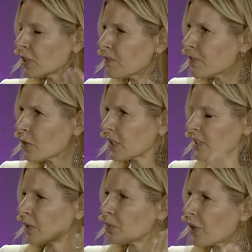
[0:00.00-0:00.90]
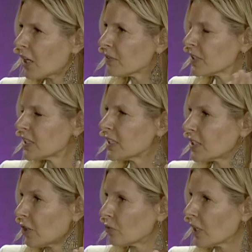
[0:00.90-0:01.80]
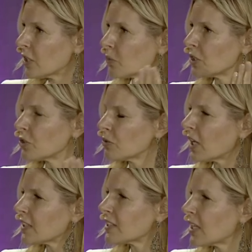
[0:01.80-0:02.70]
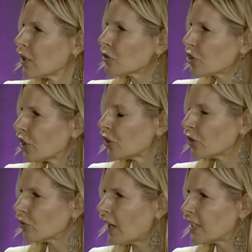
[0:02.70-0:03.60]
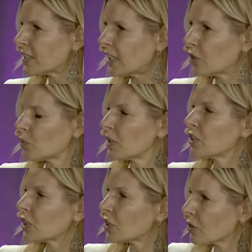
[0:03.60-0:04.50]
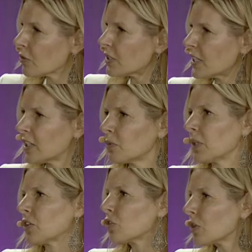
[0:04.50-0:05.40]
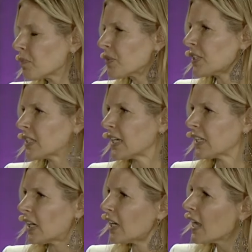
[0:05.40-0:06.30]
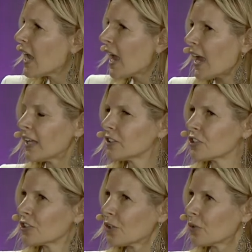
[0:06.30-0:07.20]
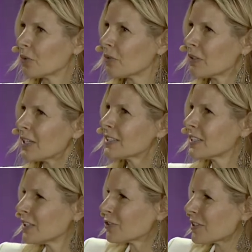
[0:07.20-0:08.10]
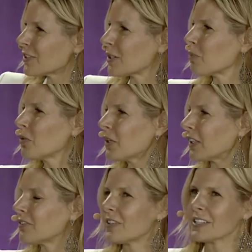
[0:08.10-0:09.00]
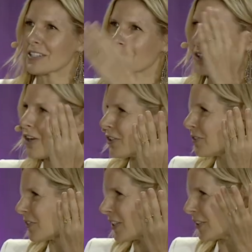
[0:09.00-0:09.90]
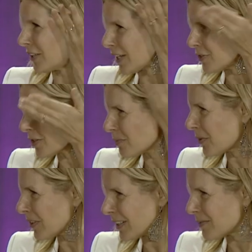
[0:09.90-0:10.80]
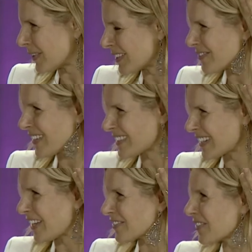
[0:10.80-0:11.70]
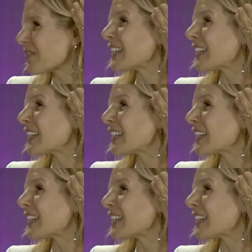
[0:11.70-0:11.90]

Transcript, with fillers: focused on privacy done right. We do not sell, share, or rent data. We secure the data, we encrypt the data. And so it's an interesting point. Faces are all over the internet. You can pull anybody's face down from the